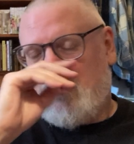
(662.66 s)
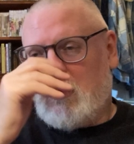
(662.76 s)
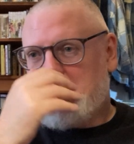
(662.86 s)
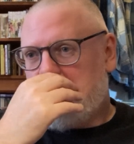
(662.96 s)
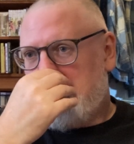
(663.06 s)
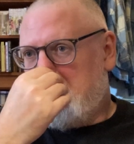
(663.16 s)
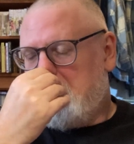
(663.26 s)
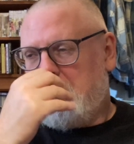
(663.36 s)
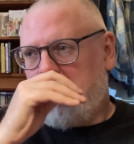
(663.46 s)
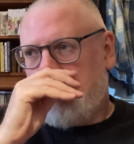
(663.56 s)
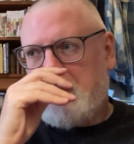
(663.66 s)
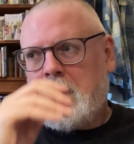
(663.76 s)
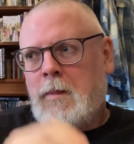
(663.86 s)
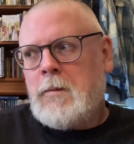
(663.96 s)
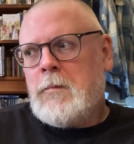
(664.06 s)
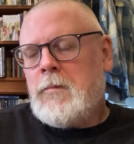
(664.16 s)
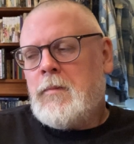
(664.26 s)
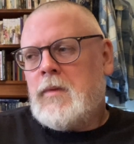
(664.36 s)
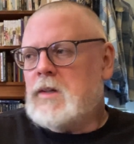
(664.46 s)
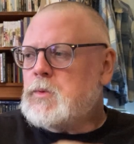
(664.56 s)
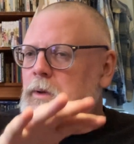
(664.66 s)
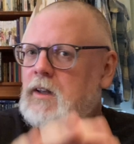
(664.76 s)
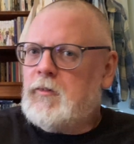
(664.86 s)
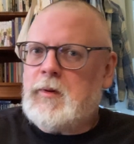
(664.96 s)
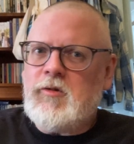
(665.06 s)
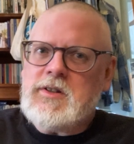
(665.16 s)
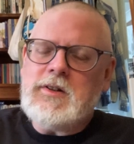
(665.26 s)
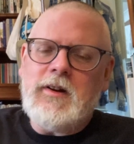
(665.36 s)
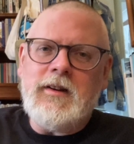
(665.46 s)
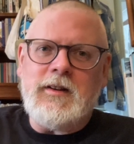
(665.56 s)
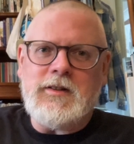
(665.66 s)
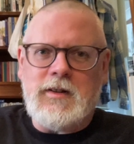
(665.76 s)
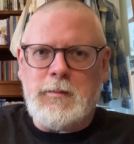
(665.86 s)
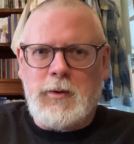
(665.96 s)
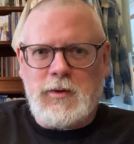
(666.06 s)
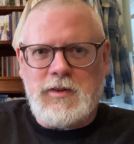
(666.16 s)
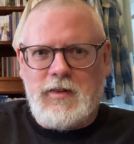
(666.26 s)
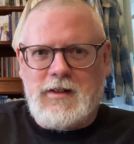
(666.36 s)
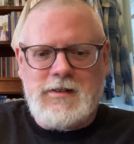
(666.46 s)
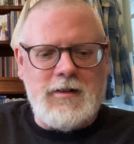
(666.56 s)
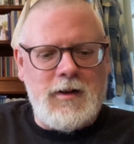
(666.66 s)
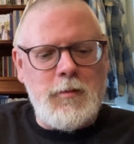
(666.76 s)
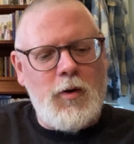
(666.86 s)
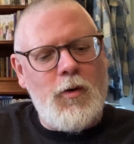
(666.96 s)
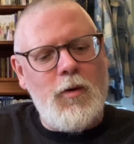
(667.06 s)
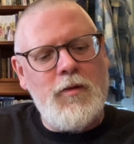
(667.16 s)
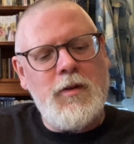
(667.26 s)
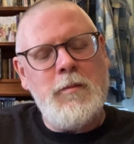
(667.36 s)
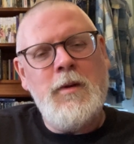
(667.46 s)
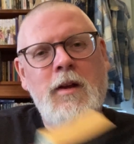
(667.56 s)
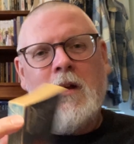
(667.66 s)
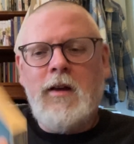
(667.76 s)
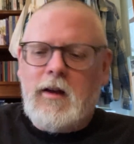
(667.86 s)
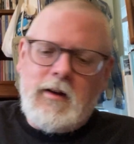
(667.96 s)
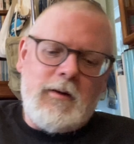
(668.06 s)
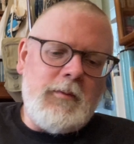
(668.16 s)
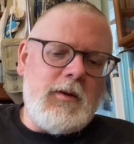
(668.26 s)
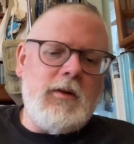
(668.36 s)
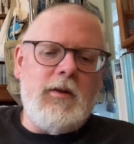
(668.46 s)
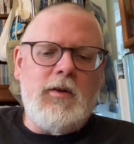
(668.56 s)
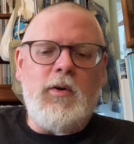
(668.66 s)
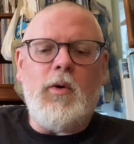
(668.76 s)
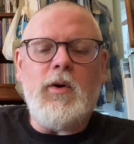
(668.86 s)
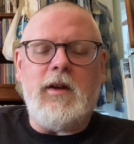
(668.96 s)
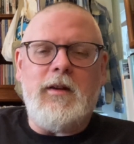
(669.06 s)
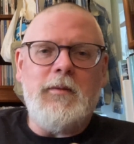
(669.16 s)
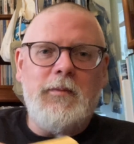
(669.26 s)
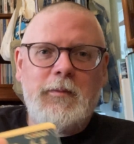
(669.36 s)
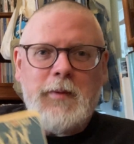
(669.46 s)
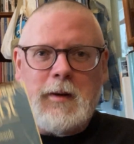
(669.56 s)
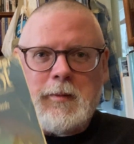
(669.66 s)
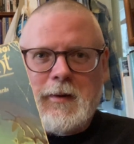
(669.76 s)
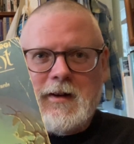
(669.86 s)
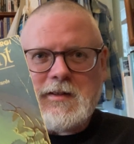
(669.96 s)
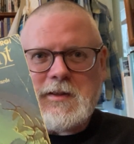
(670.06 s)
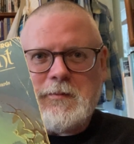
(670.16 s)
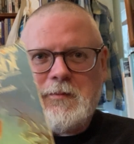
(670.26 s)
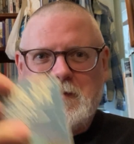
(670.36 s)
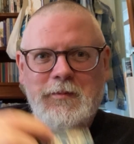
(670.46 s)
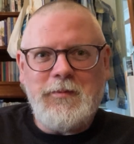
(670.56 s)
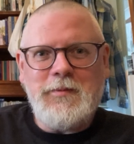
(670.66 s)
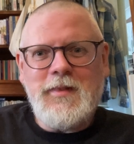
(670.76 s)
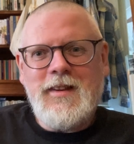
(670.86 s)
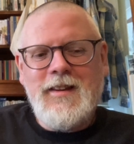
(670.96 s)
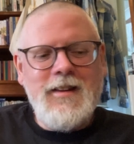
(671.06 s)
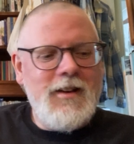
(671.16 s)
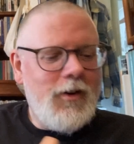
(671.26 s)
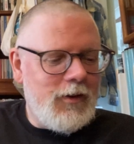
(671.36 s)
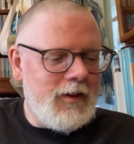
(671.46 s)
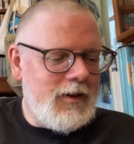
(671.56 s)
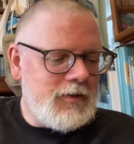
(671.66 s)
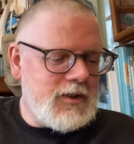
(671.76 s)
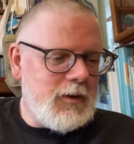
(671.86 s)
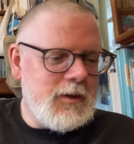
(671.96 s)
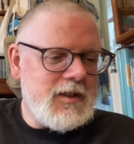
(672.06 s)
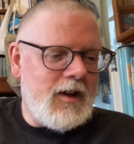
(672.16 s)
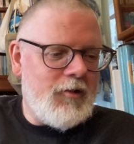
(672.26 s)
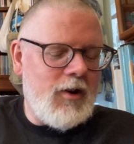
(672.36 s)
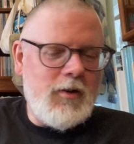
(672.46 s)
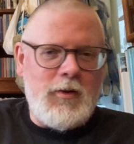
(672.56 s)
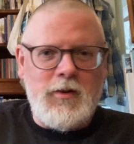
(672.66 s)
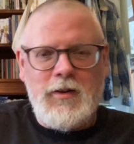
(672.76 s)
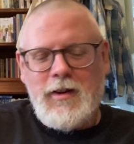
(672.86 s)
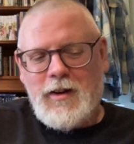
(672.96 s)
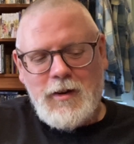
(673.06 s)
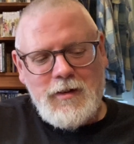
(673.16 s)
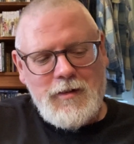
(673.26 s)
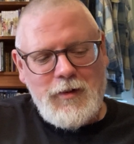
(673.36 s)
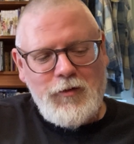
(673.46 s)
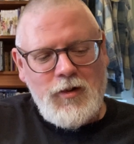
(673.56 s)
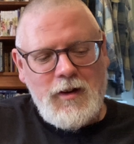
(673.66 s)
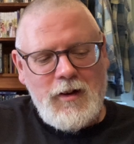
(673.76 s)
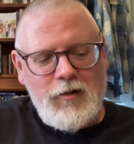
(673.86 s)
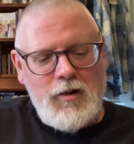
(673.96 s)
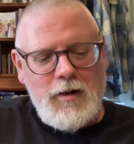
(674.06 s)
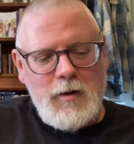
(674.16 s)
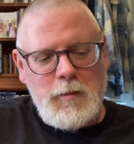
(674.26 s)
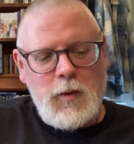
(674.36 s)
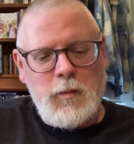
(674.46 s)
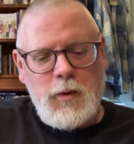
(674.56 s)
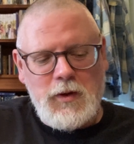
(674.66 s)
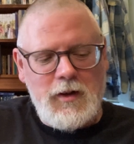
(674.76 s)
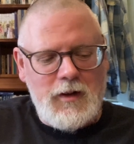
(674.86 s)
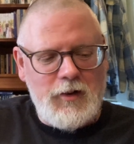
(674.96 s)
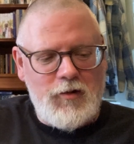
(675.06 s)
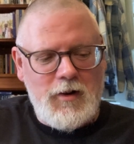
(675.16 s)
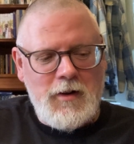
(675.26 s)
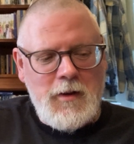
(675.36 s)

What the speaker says: 14. This week I've been returning to the books of that time, all of them corgi paperbacks. Oddly enough, so is Eragon in a different era, a more modern era.